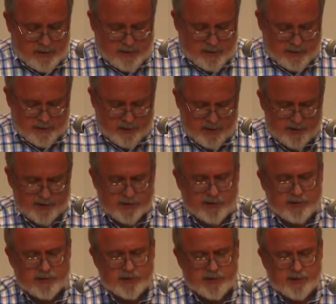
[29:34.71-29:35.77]
Okay, here's a
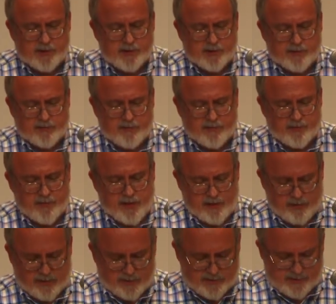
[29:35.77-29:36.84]
series of 3
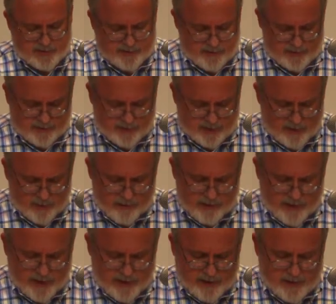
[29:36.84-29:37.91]
quotes, I think, all
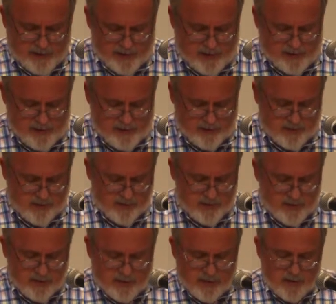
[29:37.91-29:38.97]
related
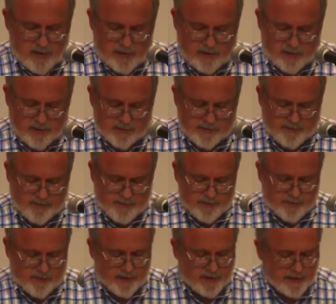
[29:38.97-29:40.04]
to those of us who
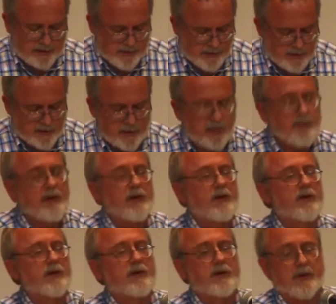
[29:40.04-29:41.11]
are getting just a little bit
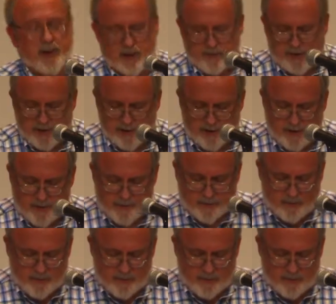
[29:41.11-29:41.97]
older day by day.